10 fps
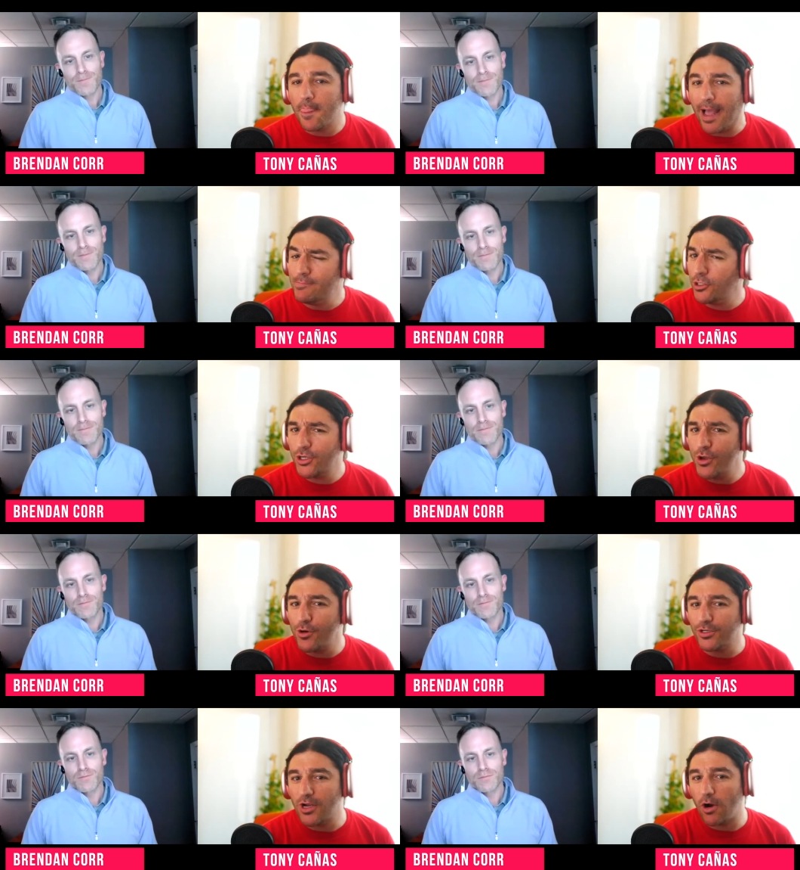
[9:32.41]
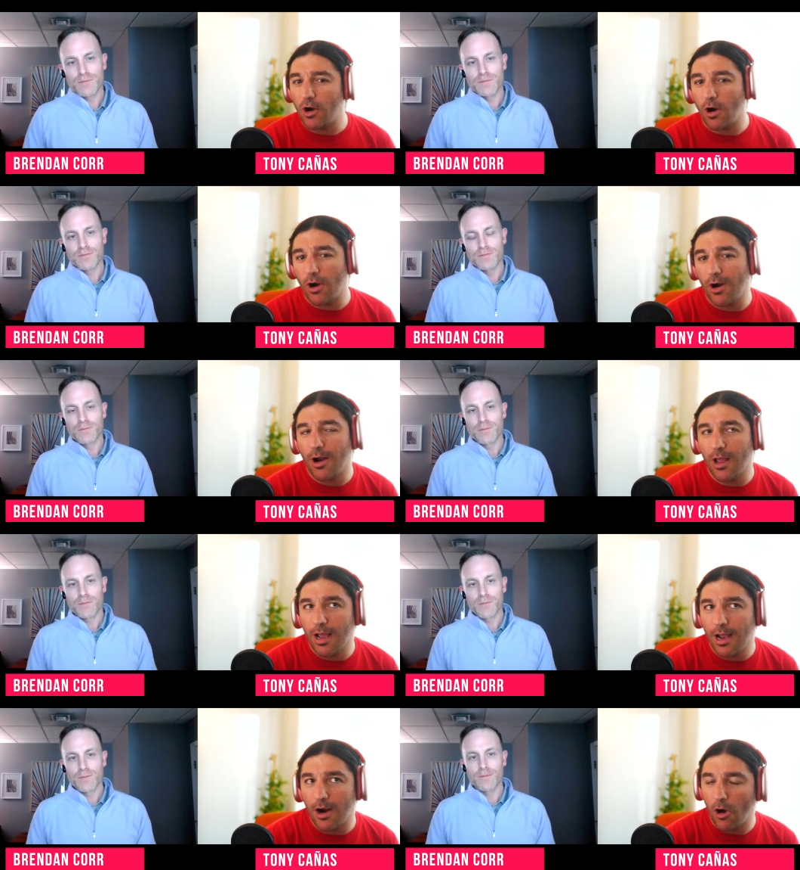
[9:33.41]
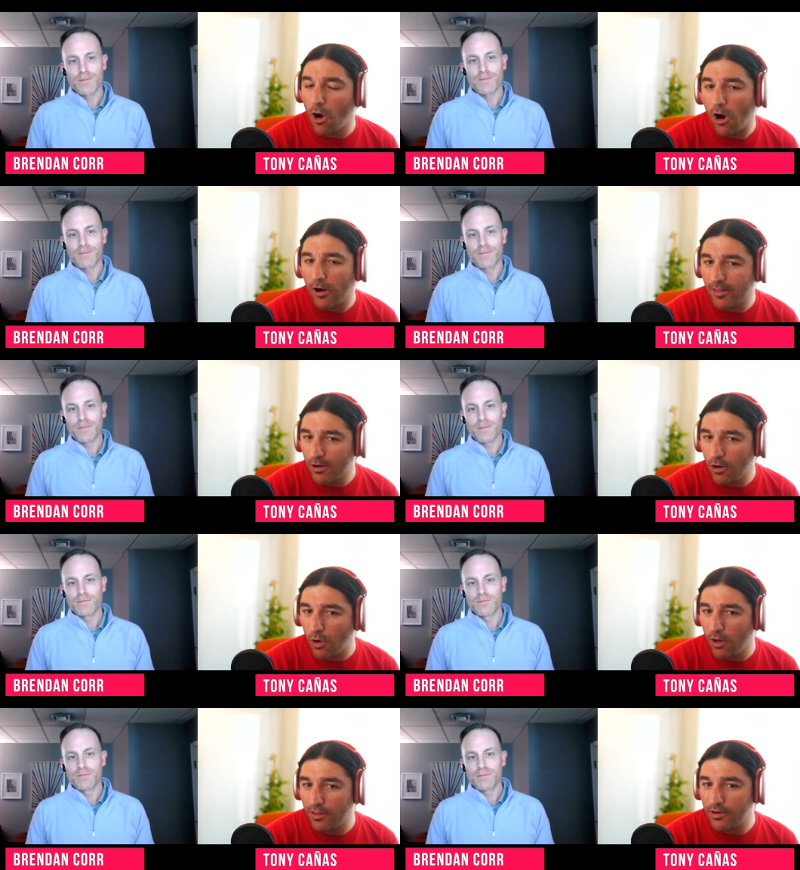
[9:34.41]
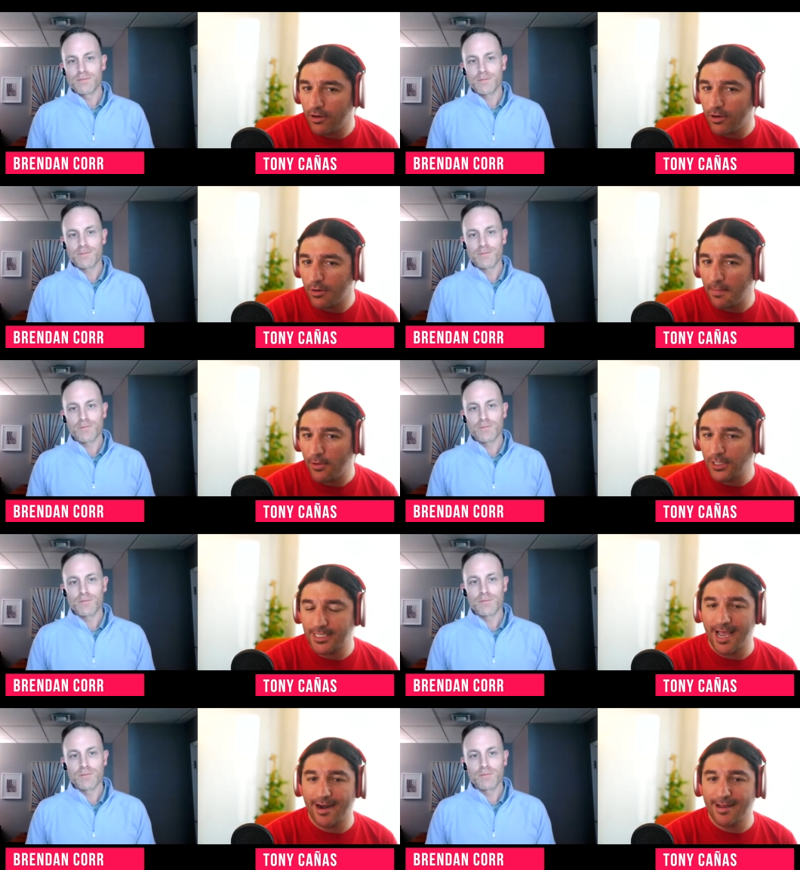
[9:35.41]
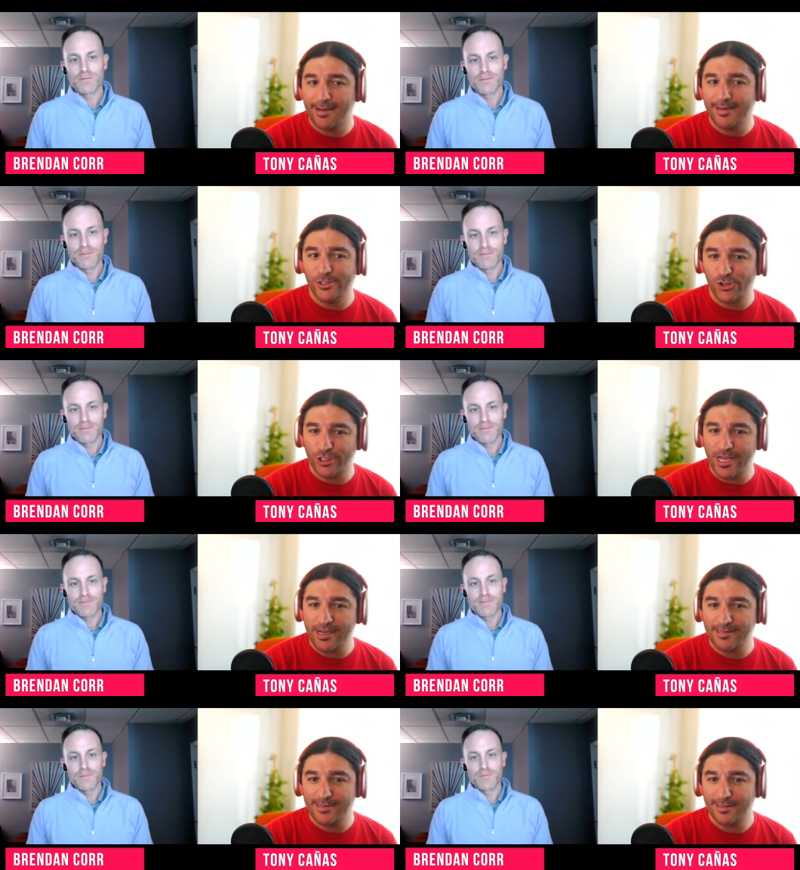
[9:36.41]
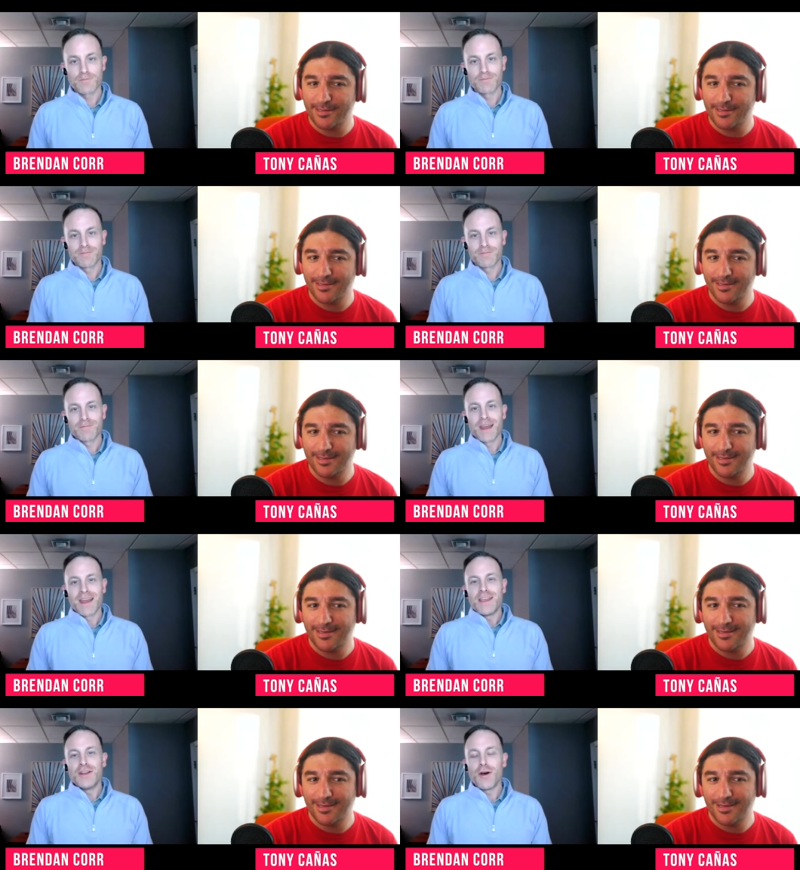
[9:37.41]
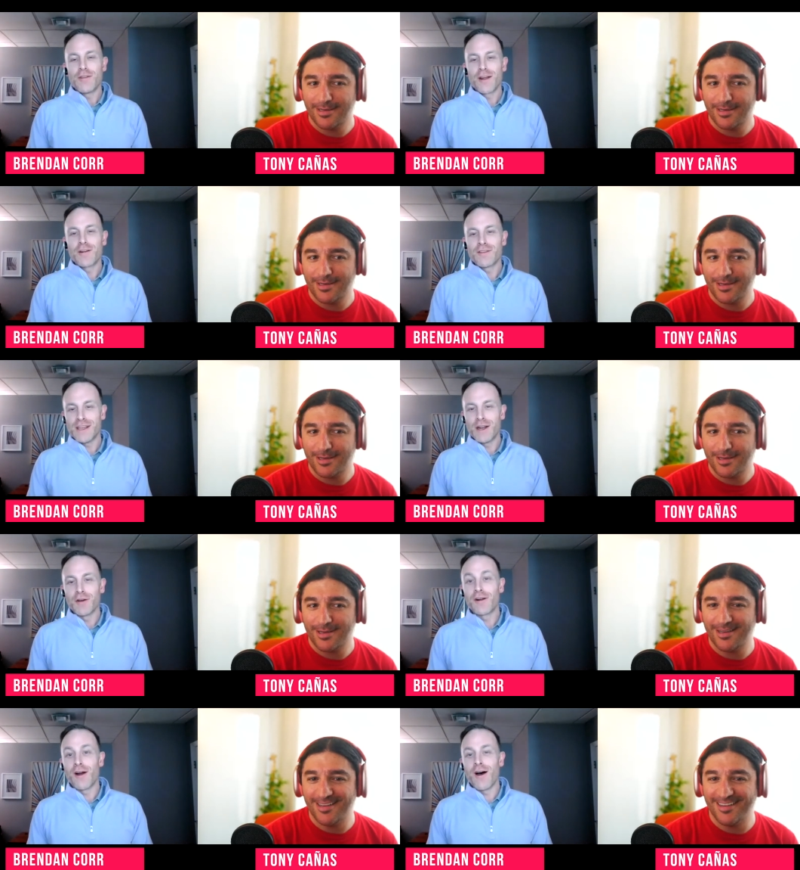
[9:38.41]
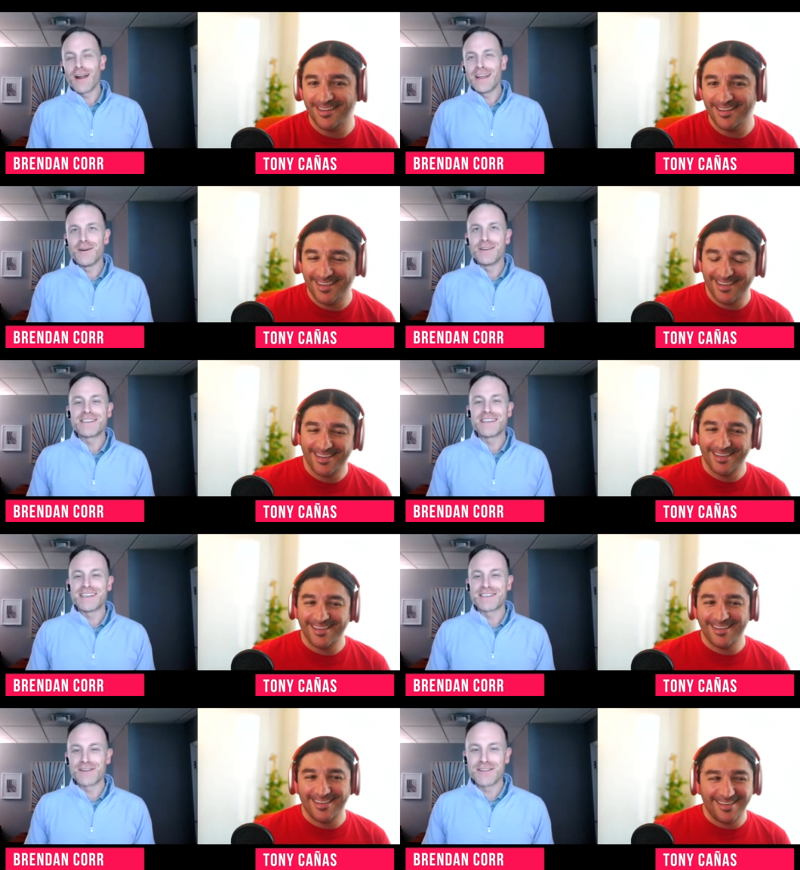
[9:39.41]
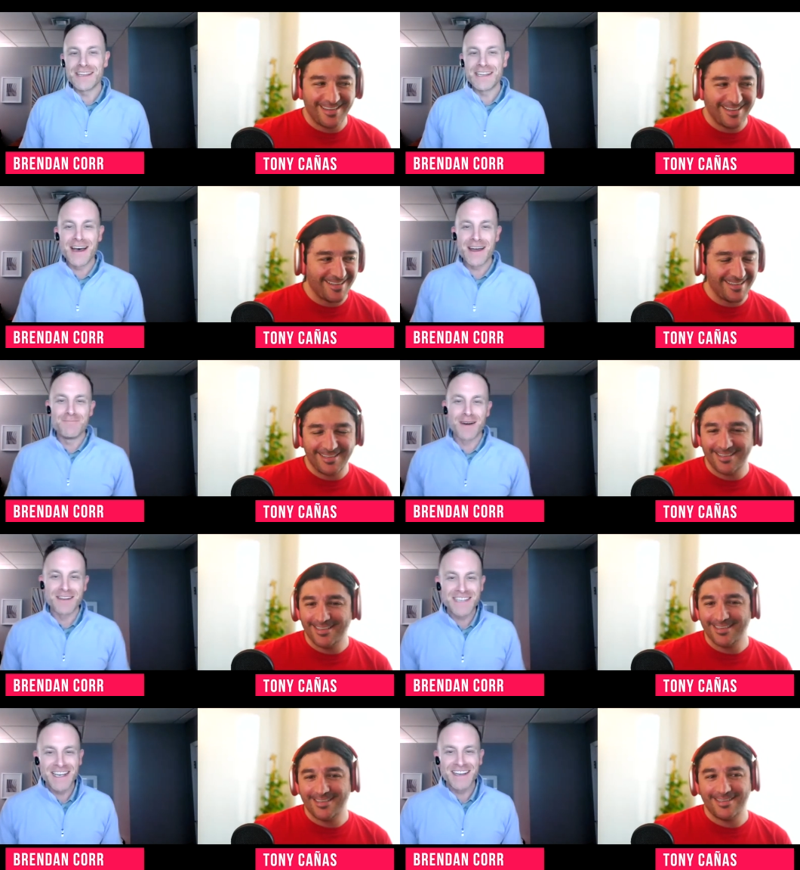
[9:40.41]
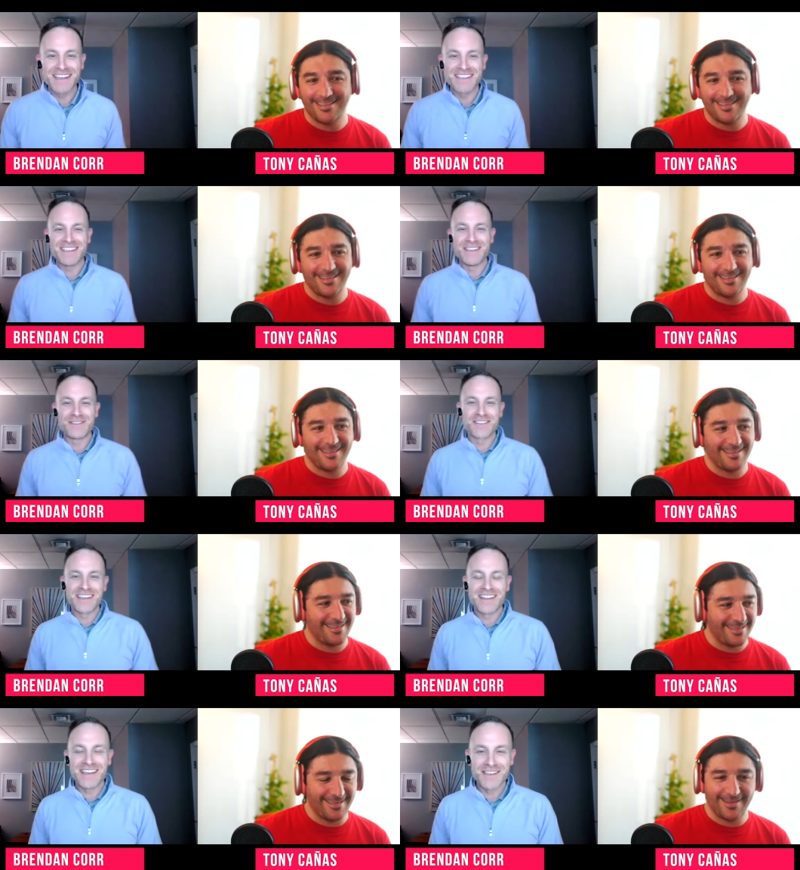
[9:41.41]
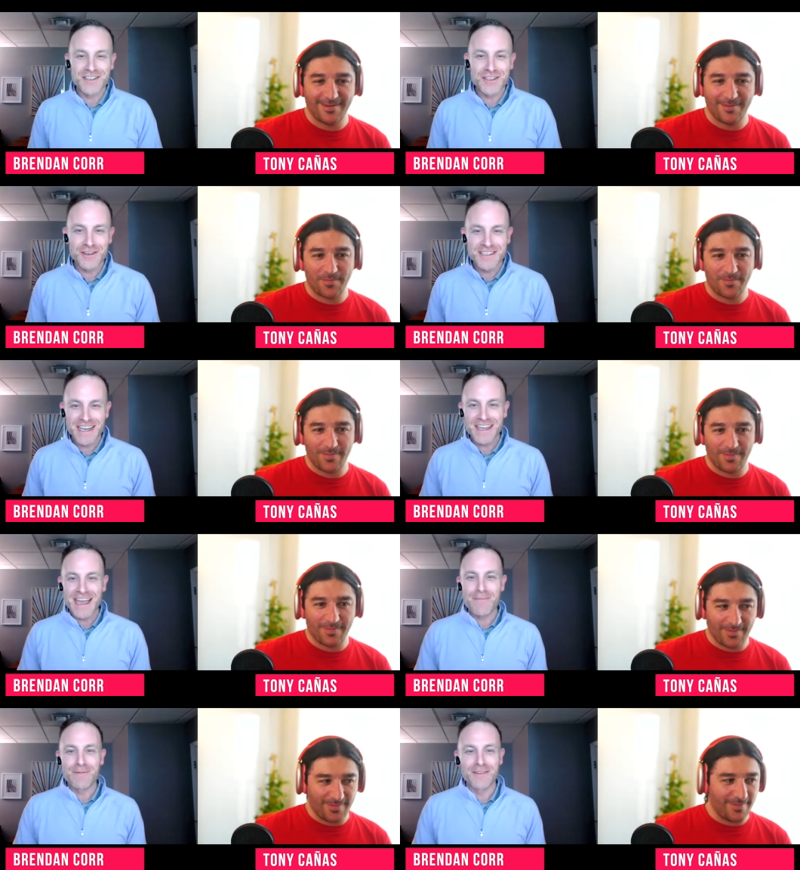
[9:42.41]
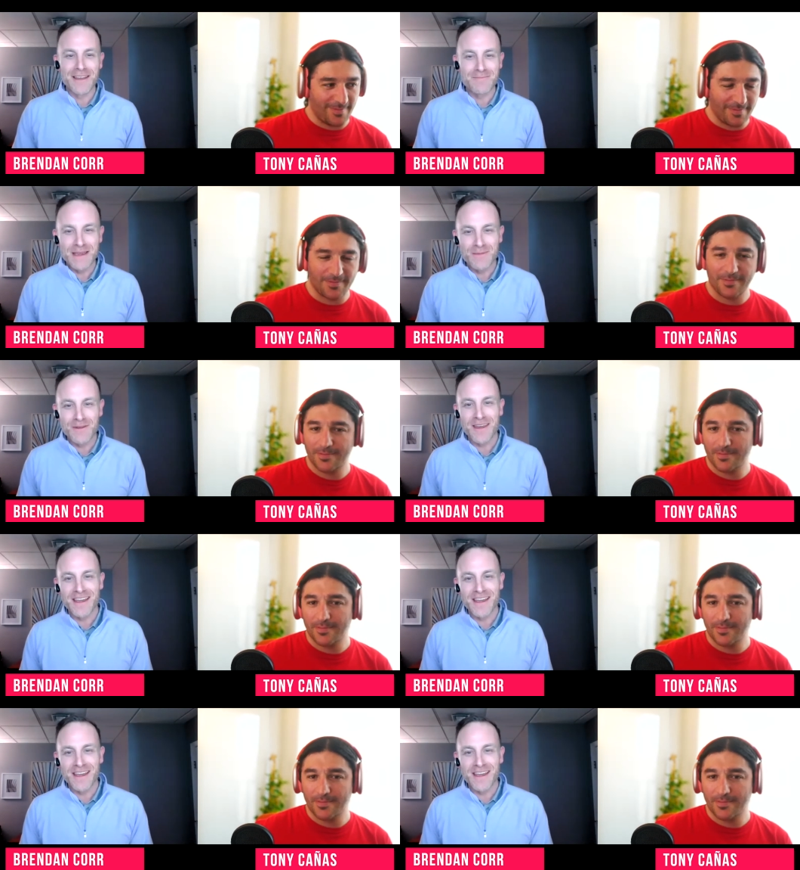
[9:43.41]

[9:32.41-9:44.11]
Speaker 1: just curious are, are are there other Montana insurtechs?
Speaker 2: You know there, you know there are. You know, it's, it's certainly not Montana. Isn't usually the insurtech capital that people